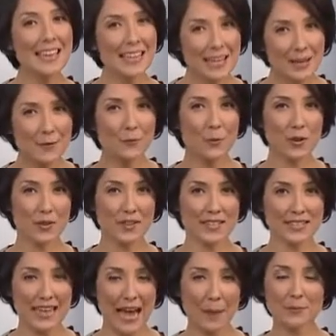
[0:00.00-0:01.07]
Even with the
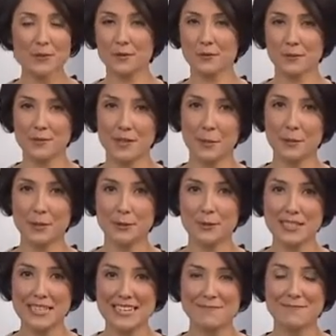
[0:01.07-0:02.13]
adapter from
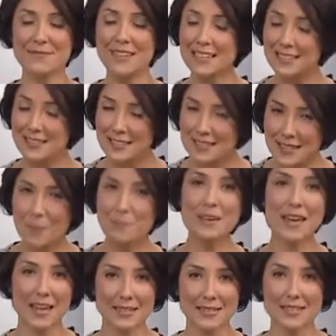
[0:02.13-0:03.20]
WD, in some
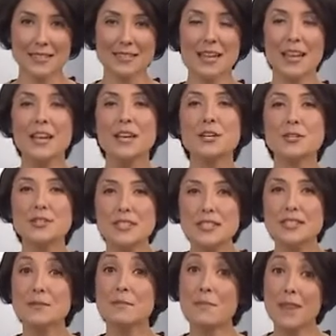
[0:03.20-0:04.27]
cases, your
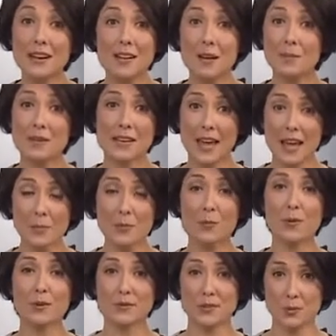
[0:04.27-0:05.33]
system may not be
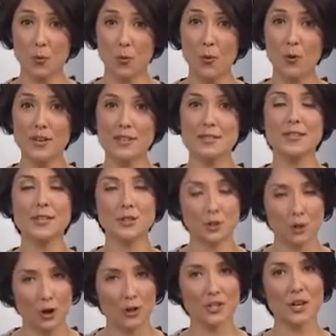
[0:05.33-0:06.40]
capable of supporting such
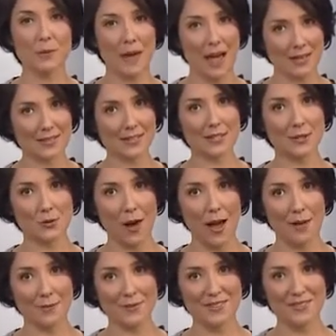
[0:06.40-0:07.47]
large capacity
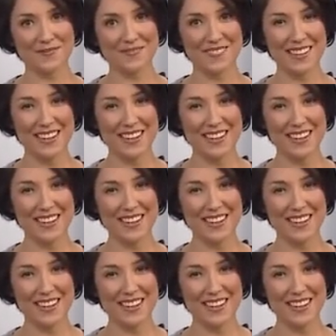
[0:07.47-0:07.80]
drives.